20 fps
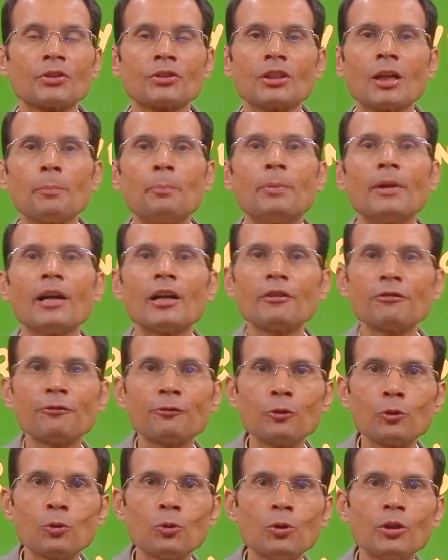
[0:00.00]
the blood
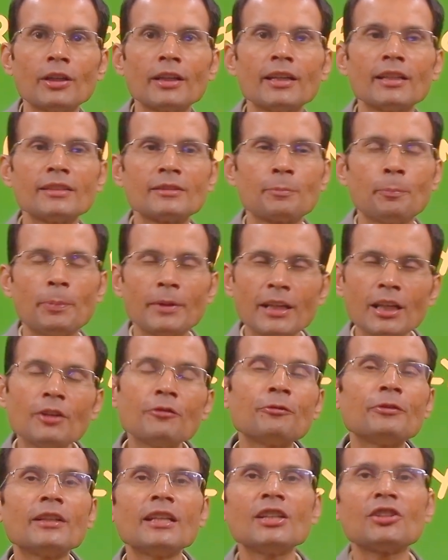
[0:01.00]
flow is
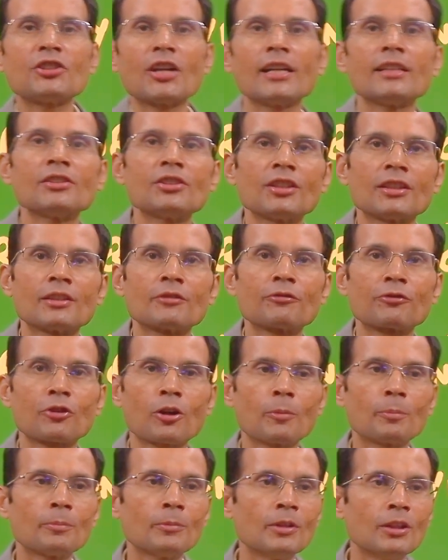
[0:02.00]
briefly changing
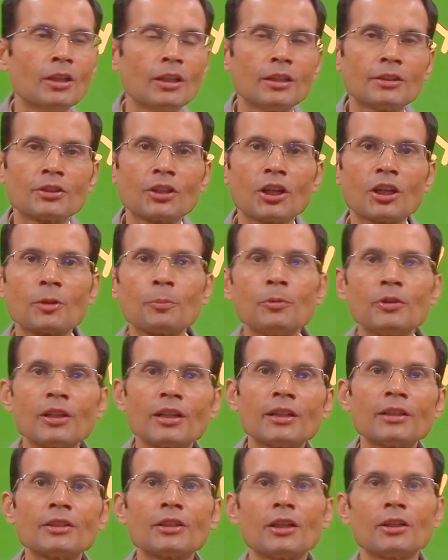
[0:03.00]
from
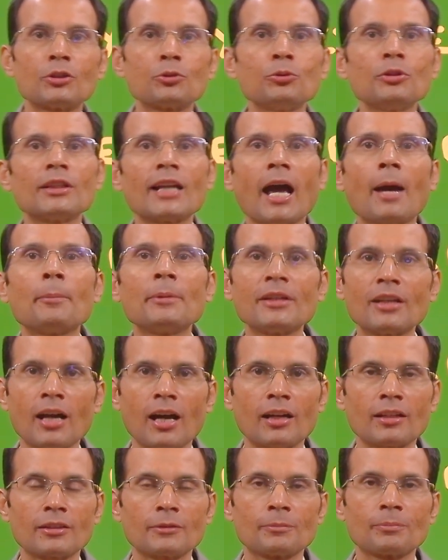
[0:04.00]
turbulent to
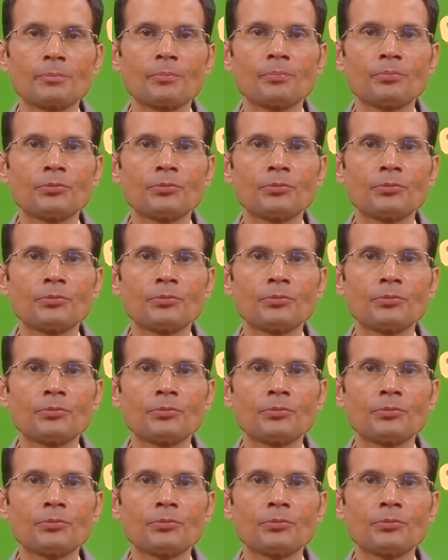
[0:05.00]
laminar.